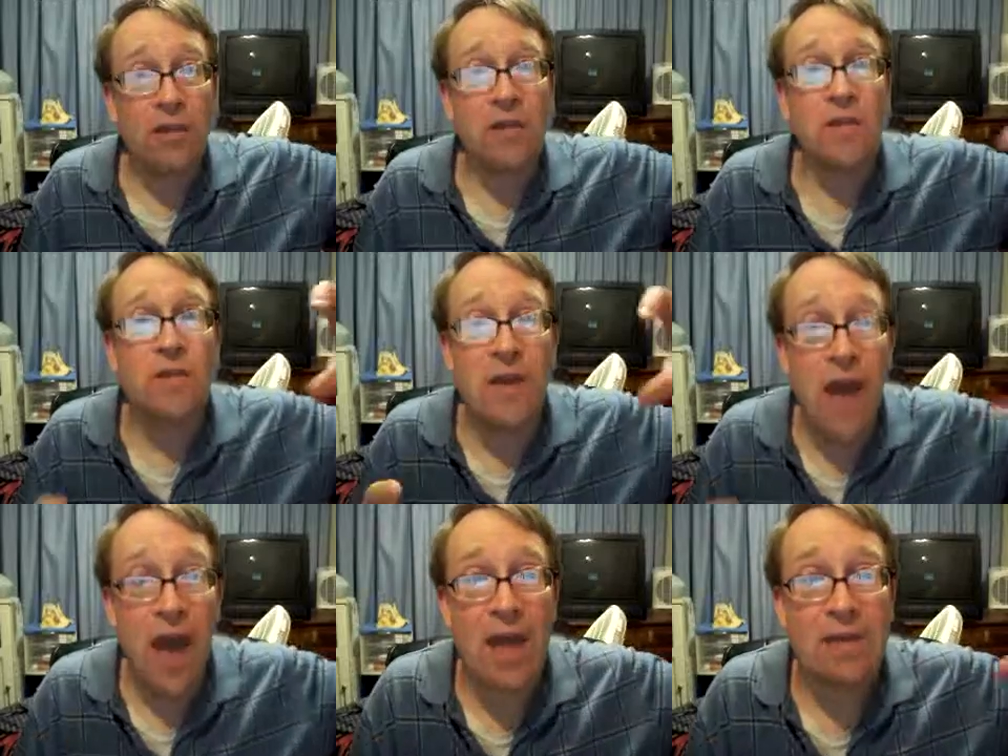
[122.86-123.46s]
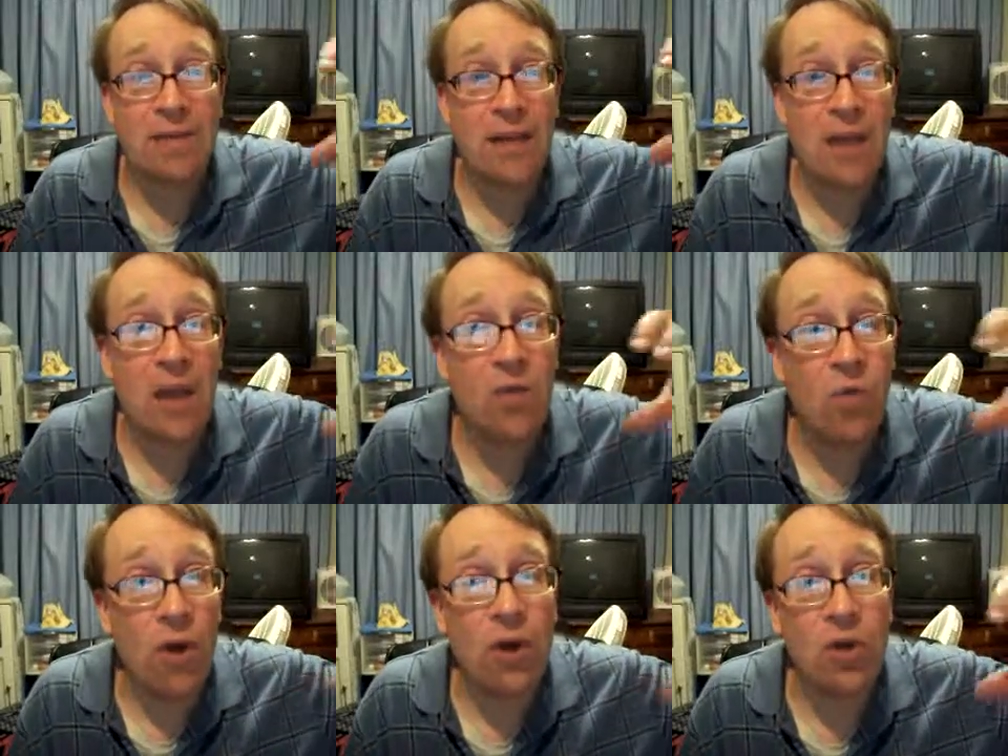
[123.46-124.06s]
list of tasks that
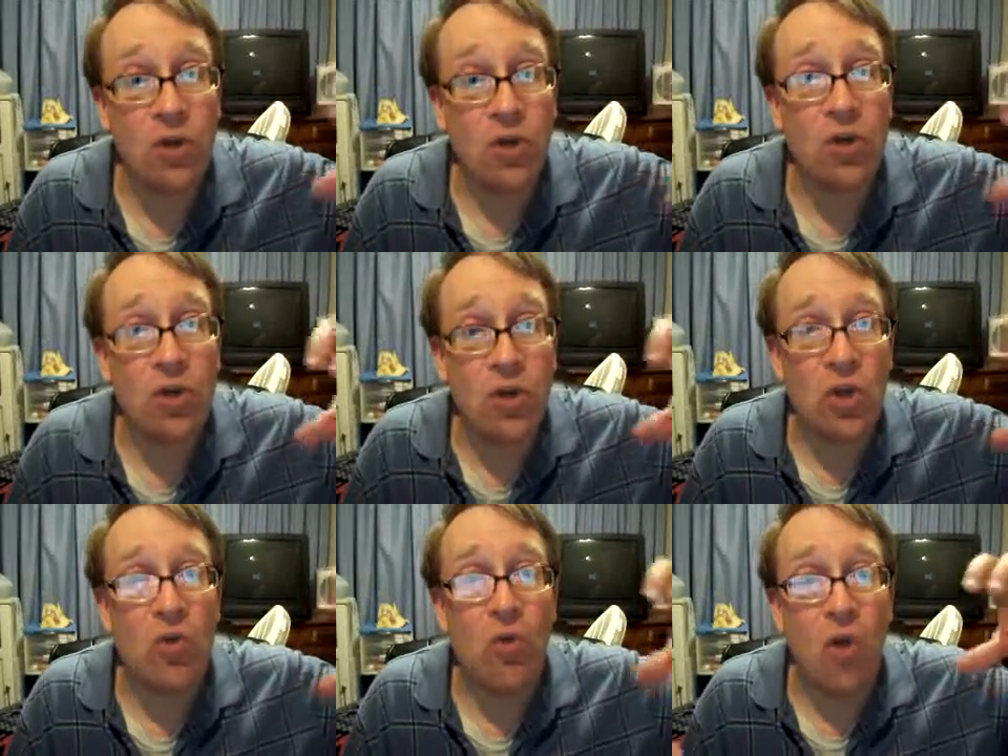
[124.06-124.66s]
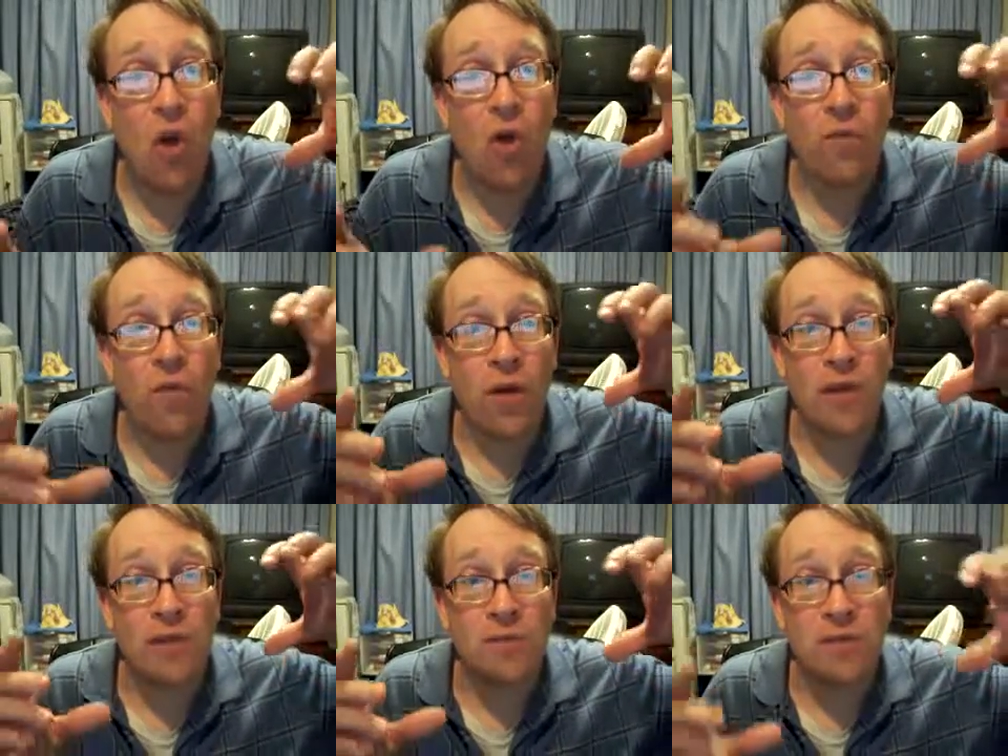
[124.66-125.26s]
he wanted you to do
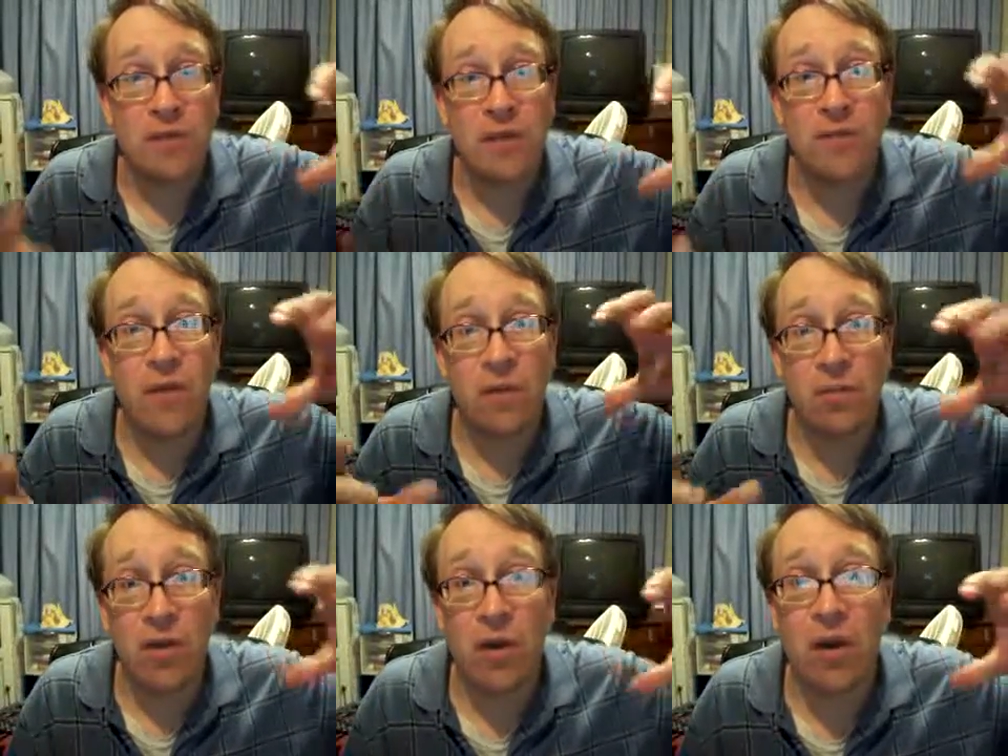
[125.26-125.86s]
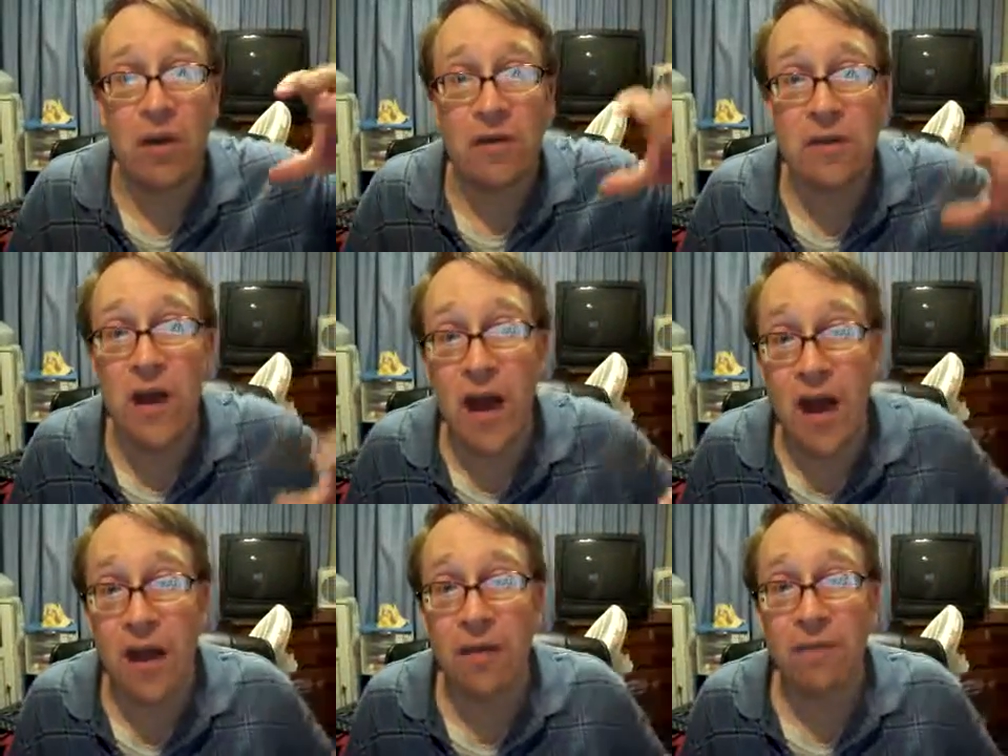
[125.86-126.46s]
over a specific period of
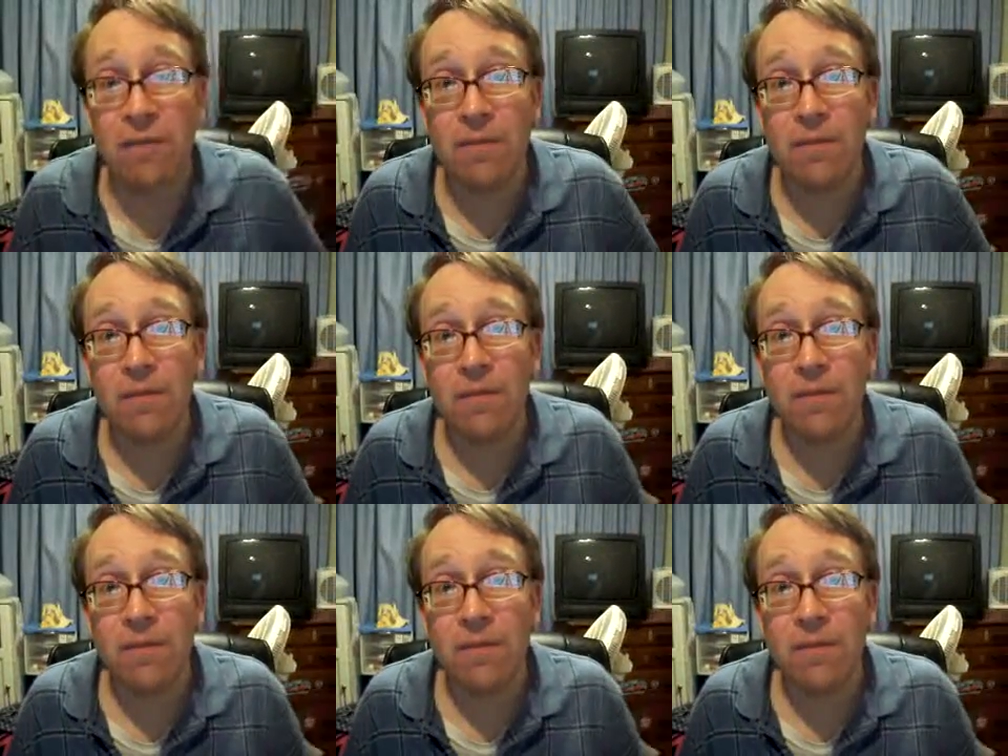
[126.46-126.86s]
time.